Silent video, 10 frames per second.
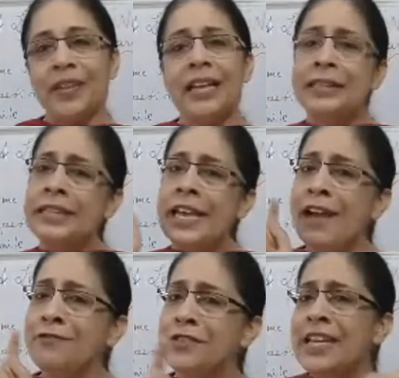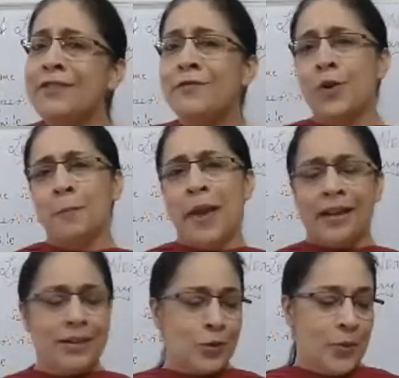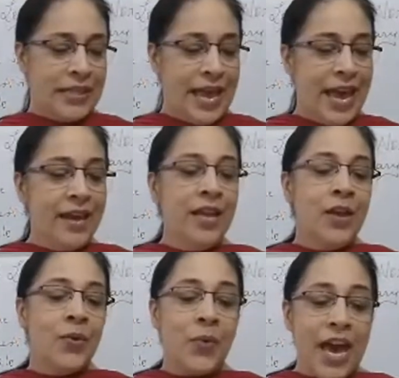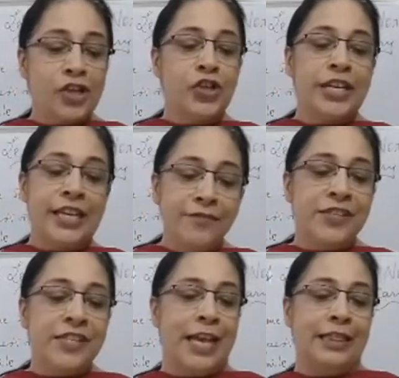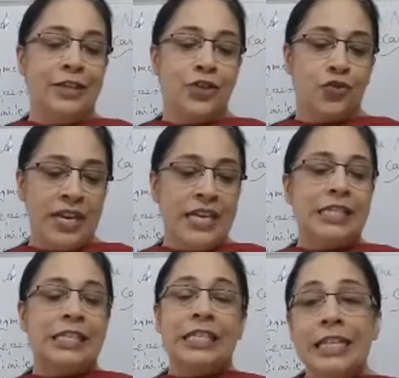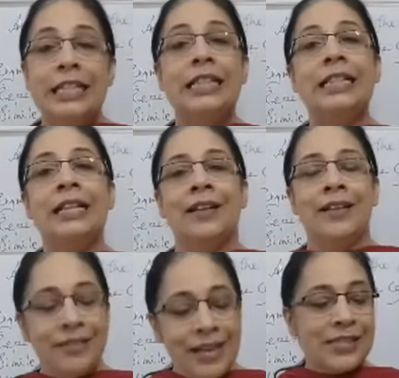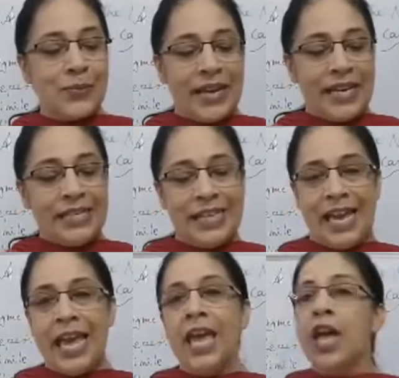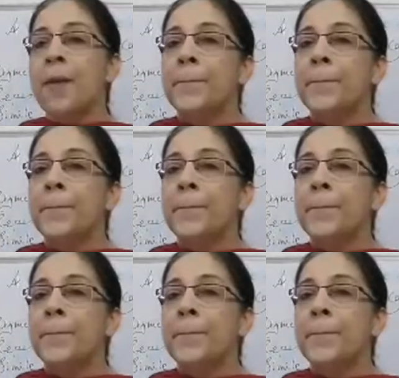they have seen woodpeckers over there where she lives in the trees till this very day,